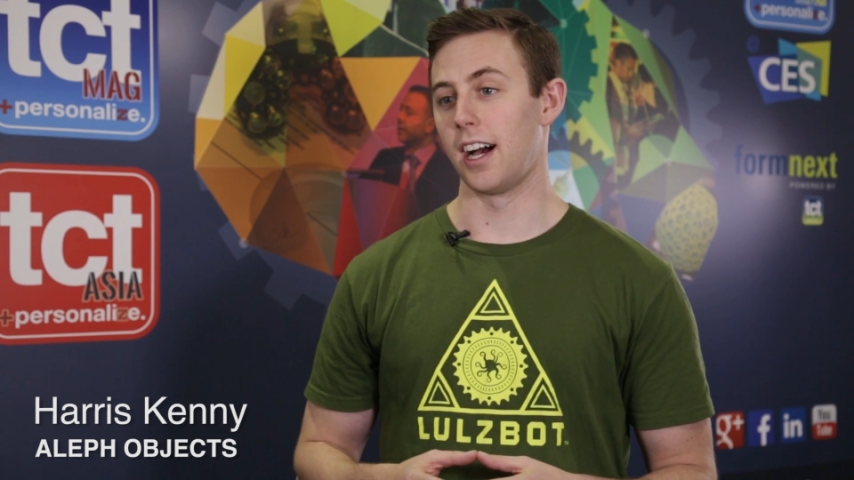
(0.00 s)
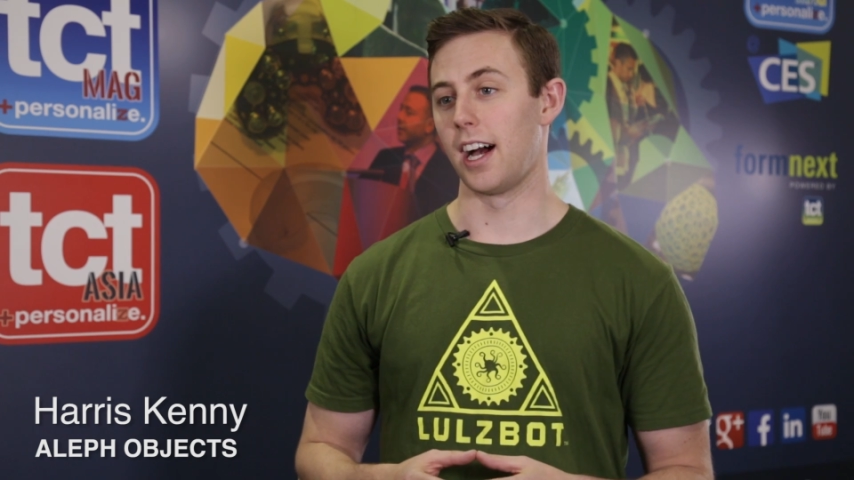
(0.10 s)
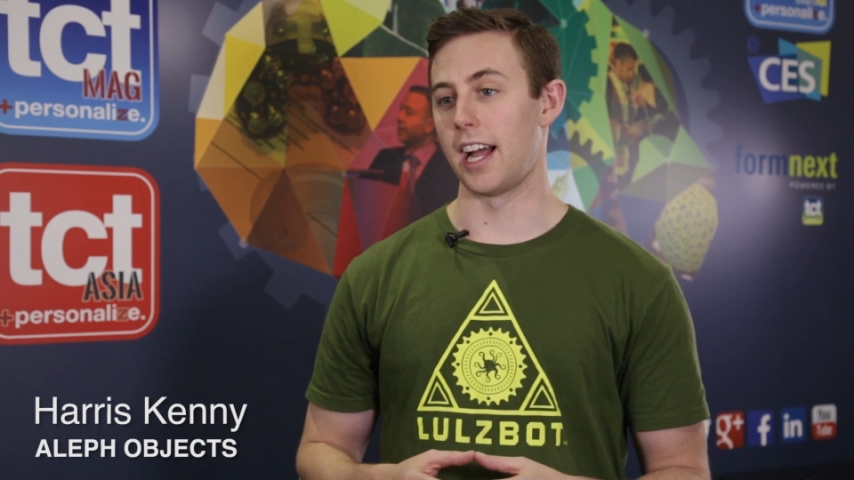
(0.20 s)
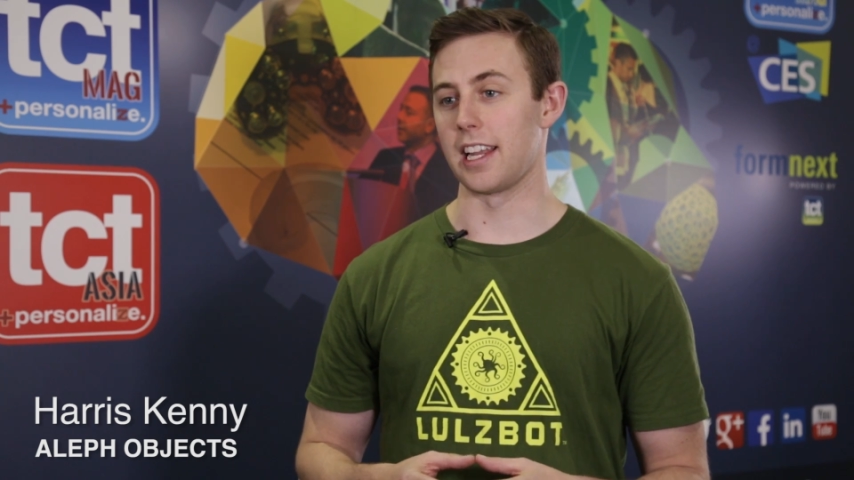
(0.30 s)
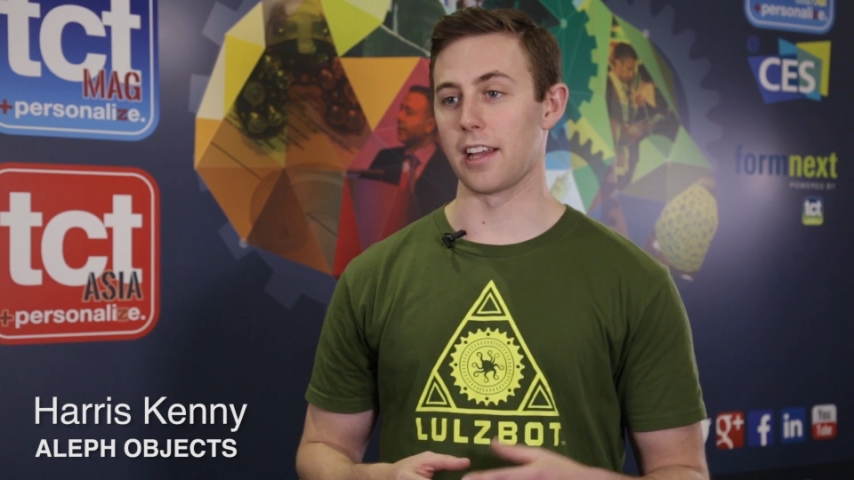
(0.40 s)

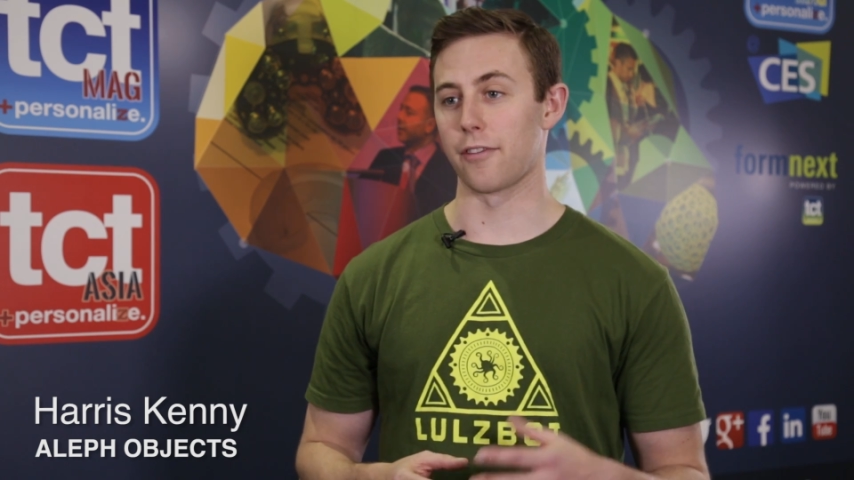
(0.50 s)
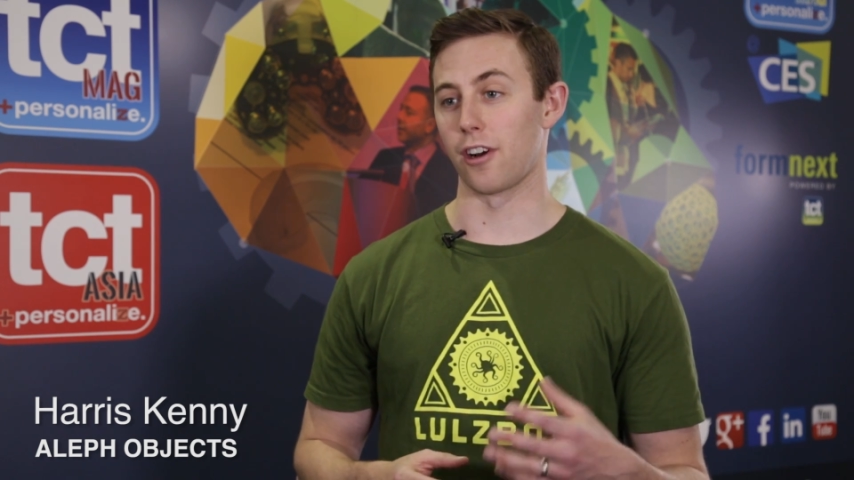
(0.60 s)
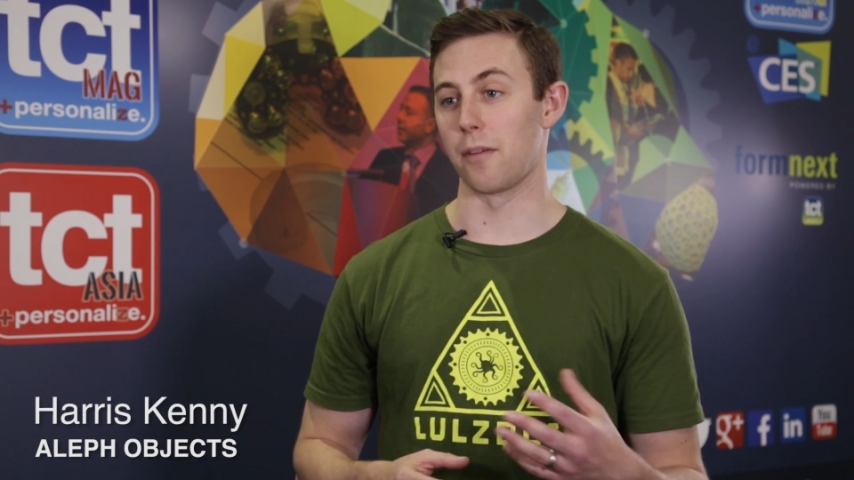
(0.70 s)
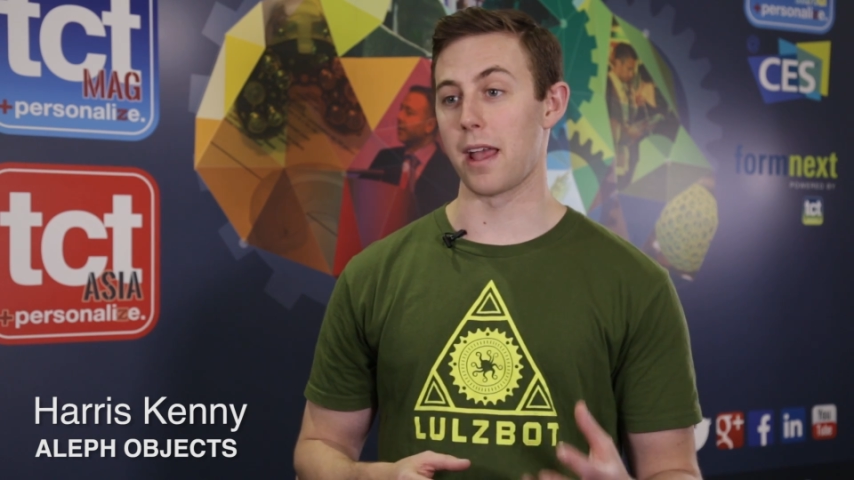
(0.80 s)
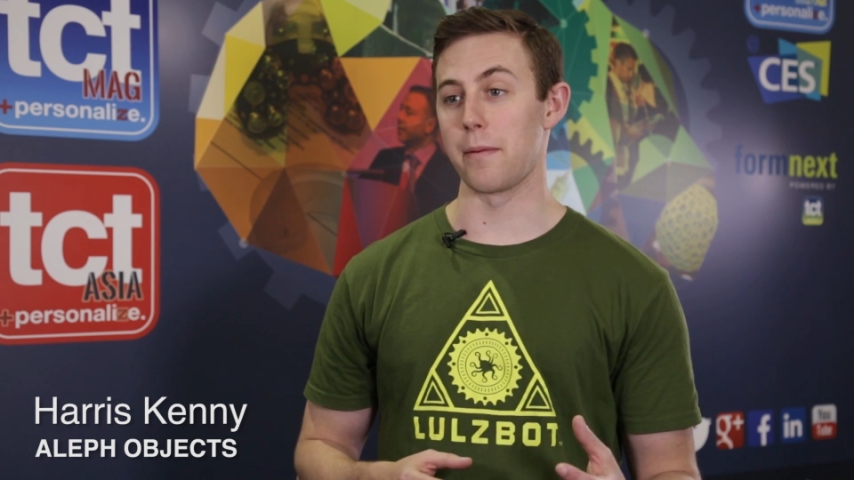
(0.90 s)
uh, anything
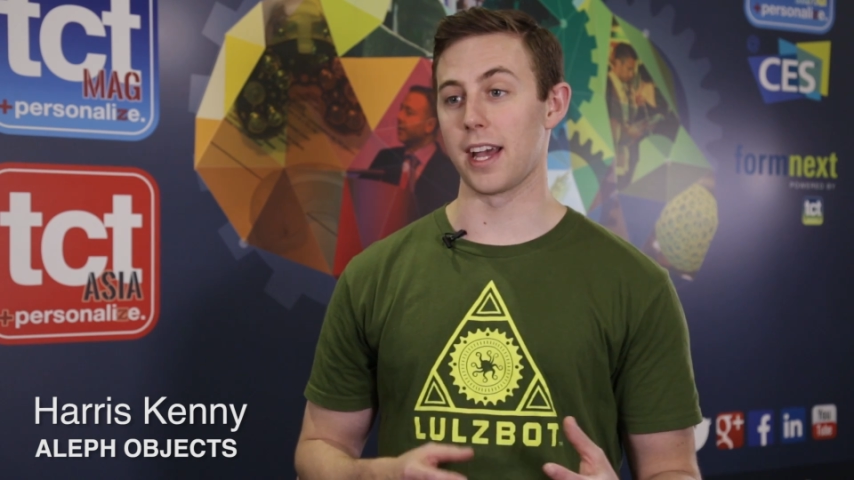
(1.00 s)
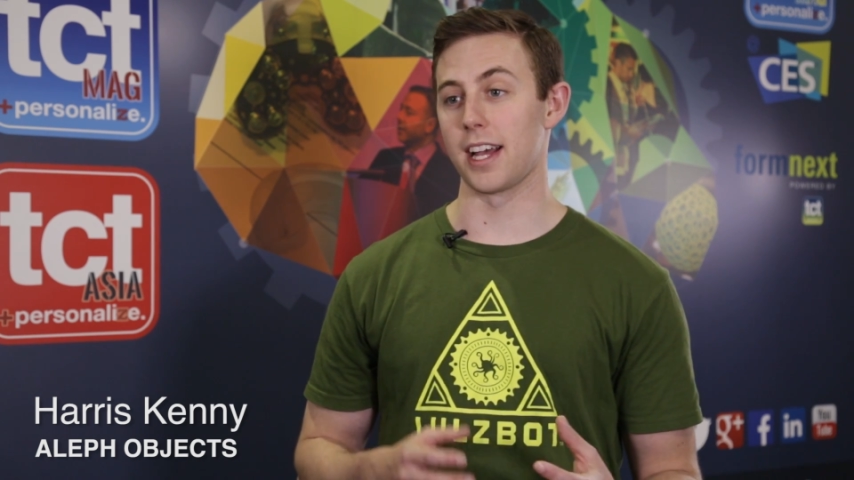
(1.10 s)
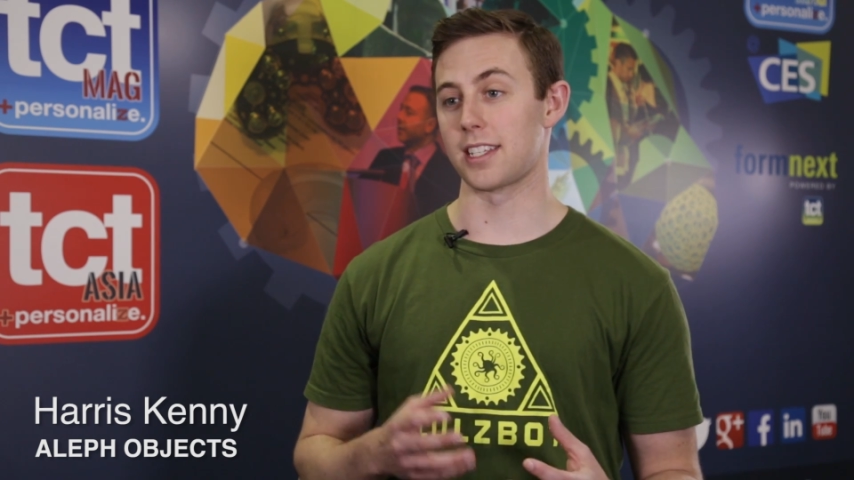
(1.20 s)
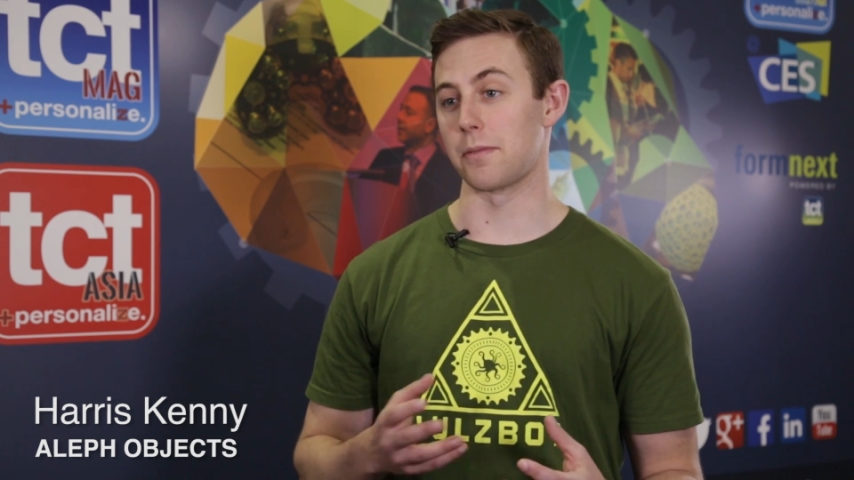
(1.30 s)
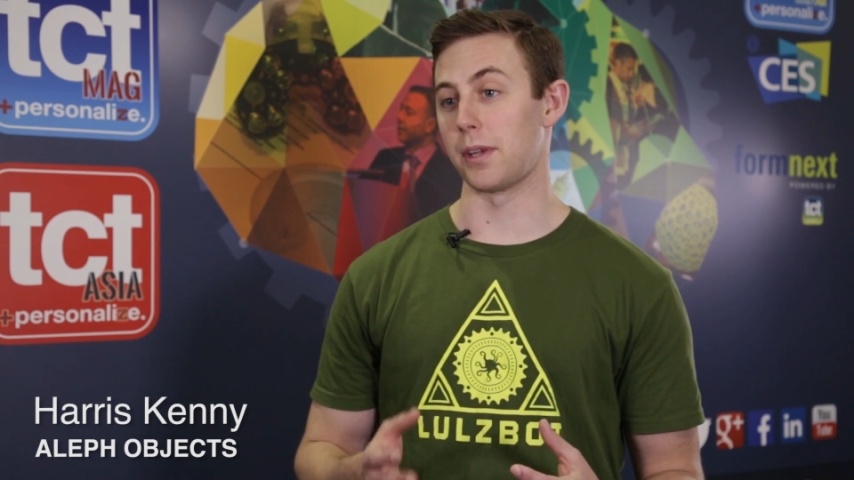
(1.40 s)
from ABS